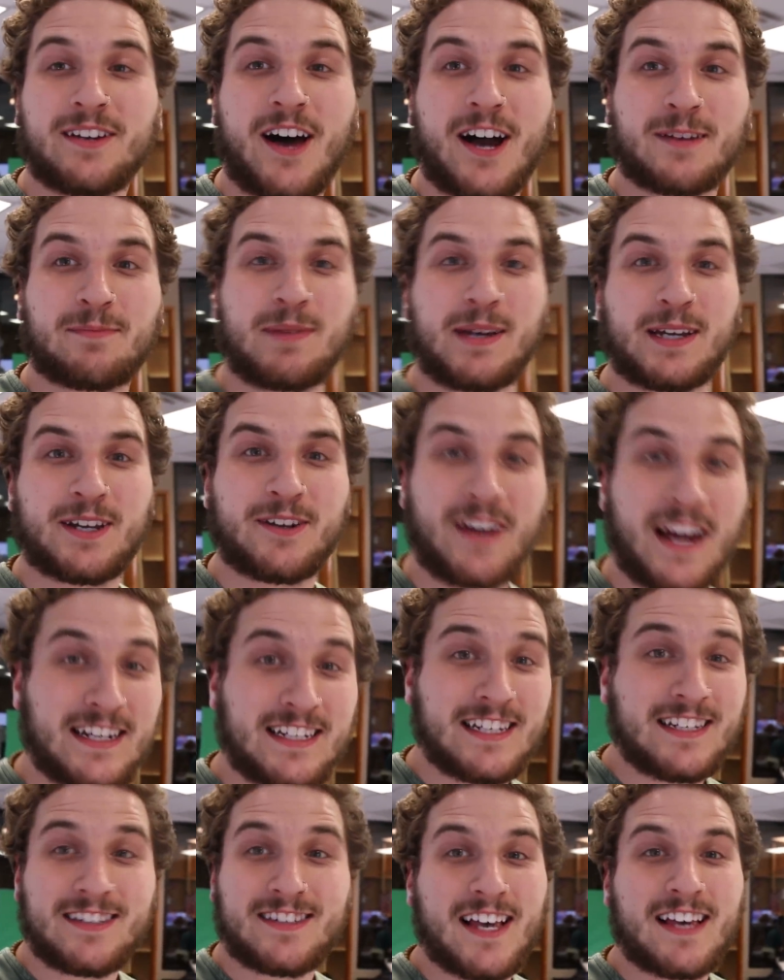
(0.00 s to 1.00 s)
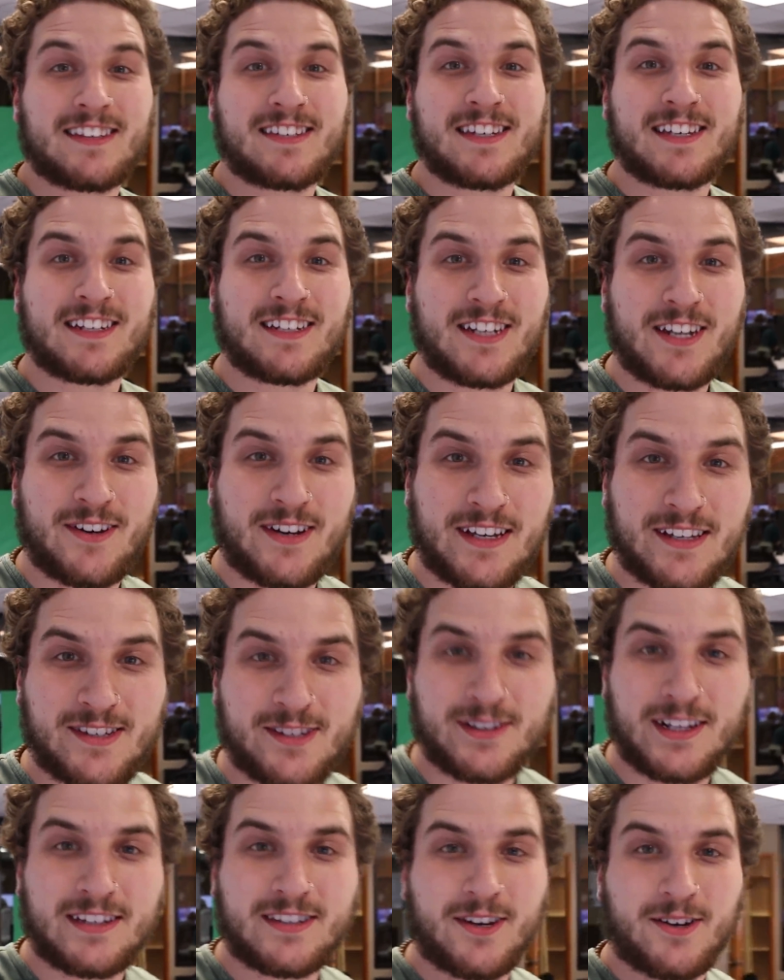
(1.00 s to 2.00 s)
a lock picker, and he says he can do it,
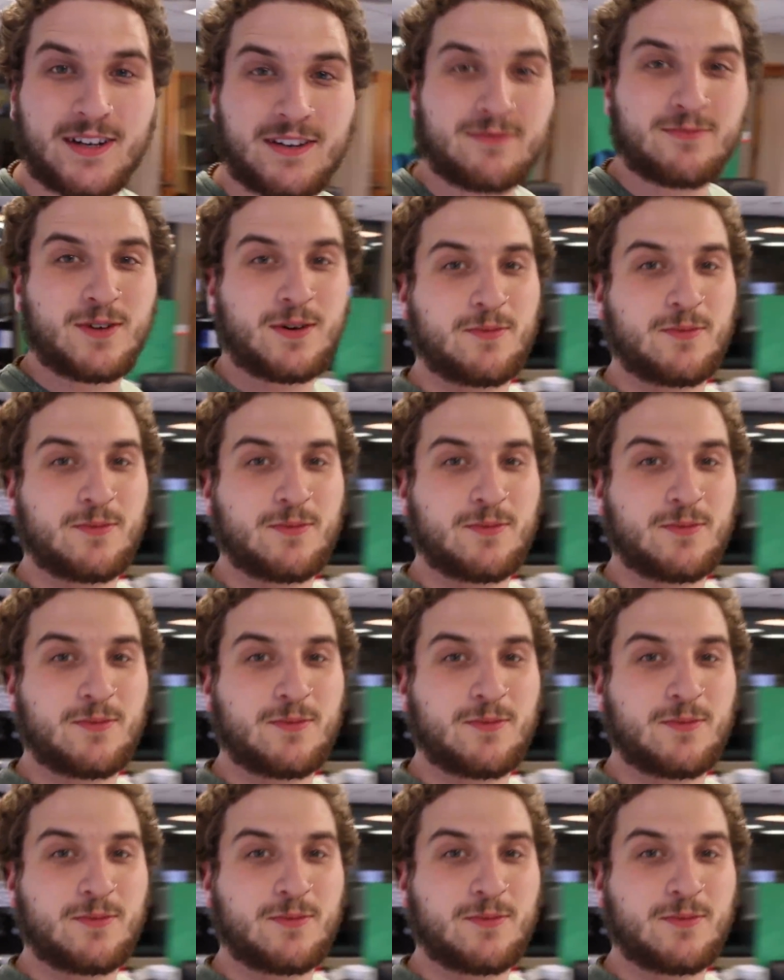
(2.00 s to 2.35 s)
so let's go give him